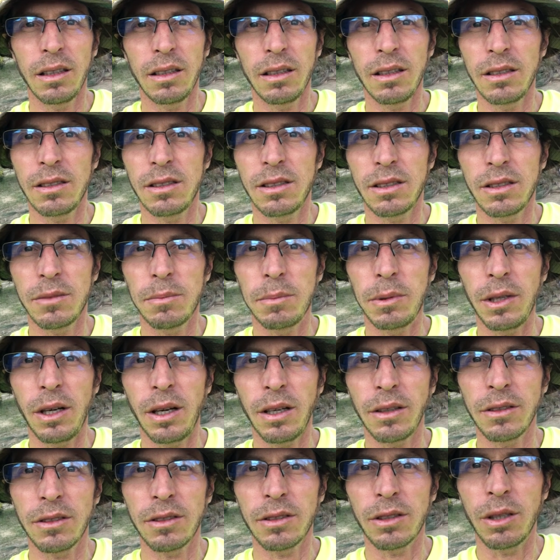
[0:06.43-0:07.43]
it's just
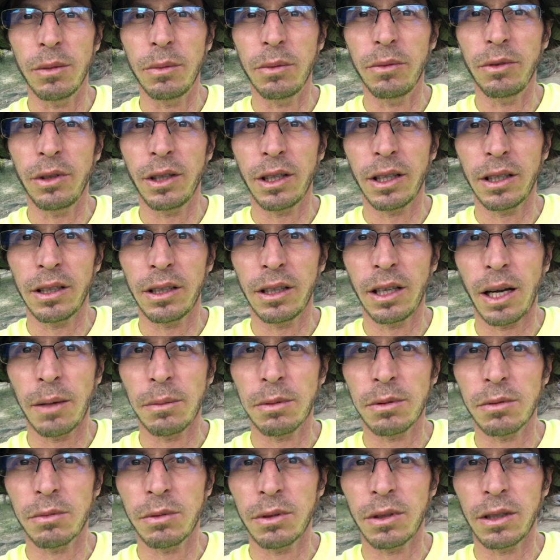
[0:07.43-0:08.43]
beyond the scope of what I can
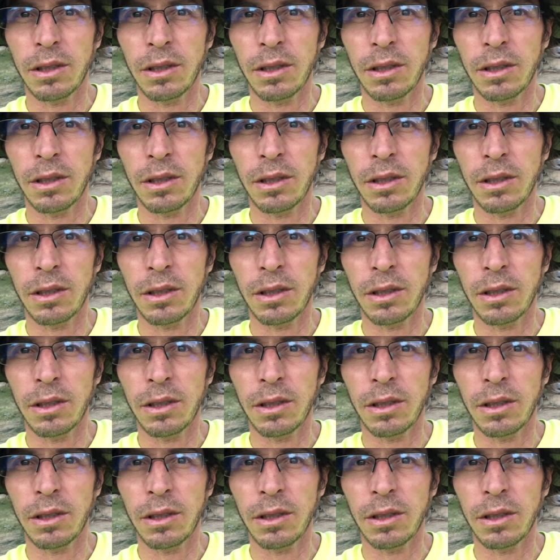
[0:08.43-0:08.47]
capture with